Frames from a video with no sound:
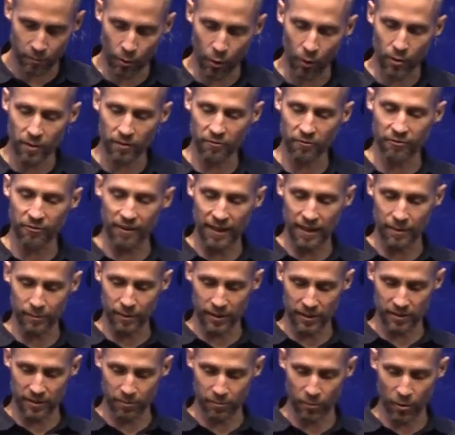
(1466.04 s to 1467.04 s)
broken
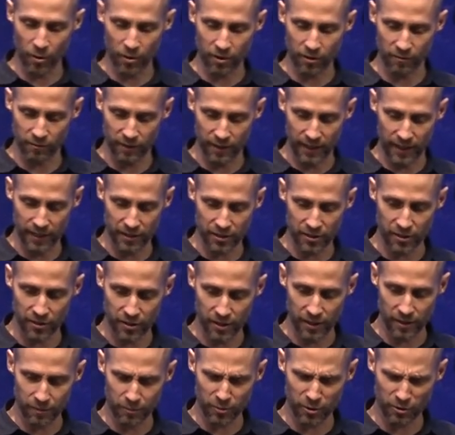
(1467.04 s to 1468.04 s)
families and broken
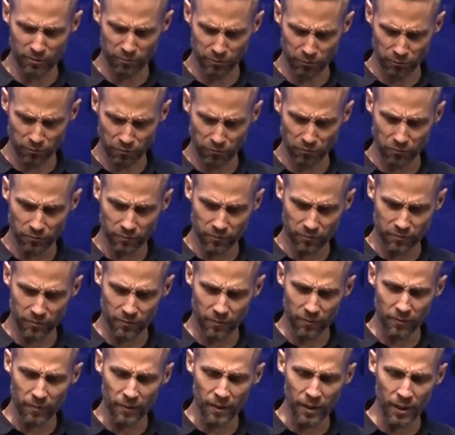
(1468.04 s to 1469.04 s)
relationships.
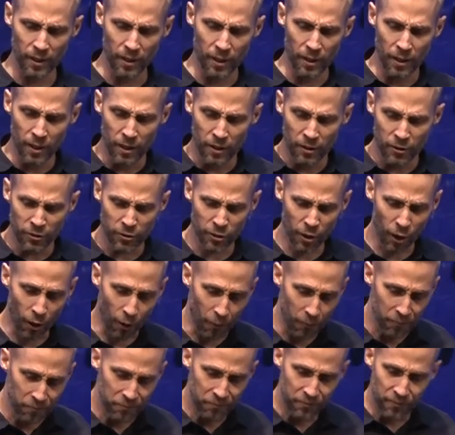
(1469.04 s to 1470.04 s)

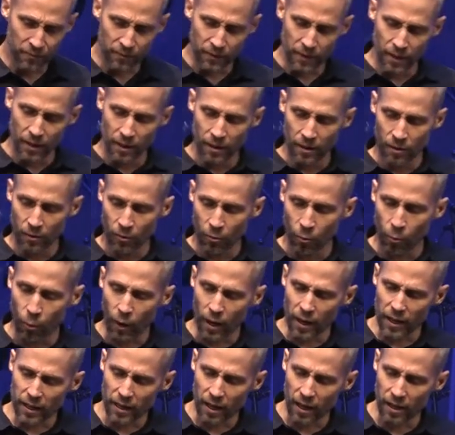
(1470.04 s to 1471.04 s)
So,
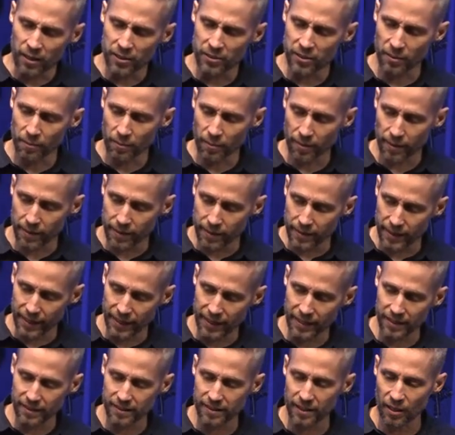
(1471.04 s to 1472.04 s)
what are some
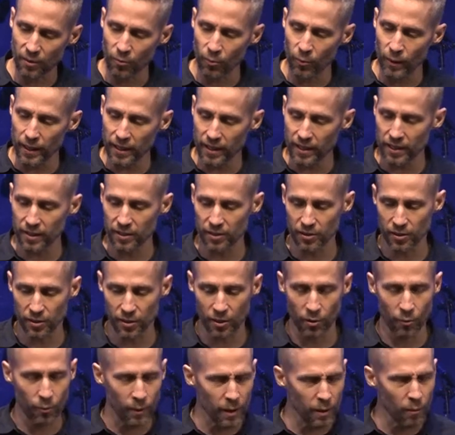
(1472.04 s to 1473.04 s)
things that we can
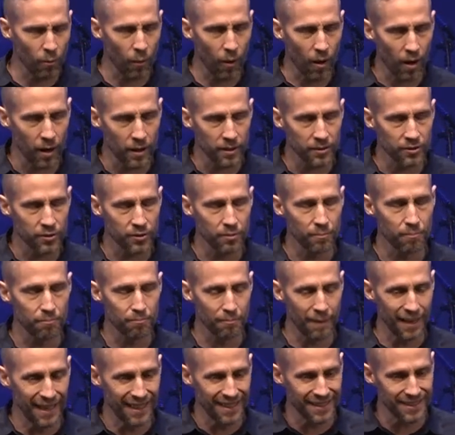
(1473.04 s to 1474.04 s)
do? We want to
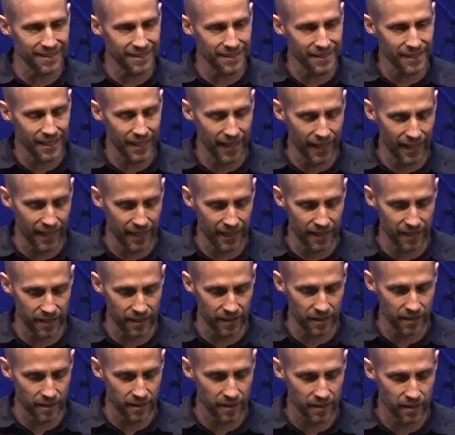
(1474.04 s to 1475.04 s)

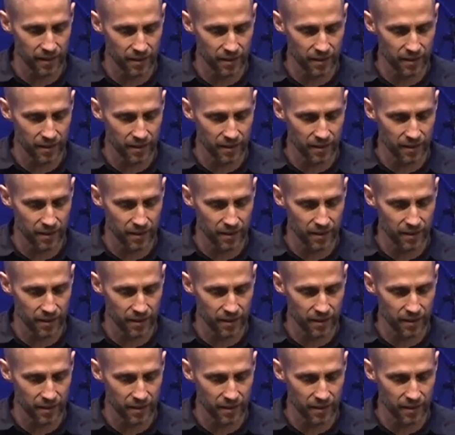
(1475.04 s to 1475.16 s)
maintain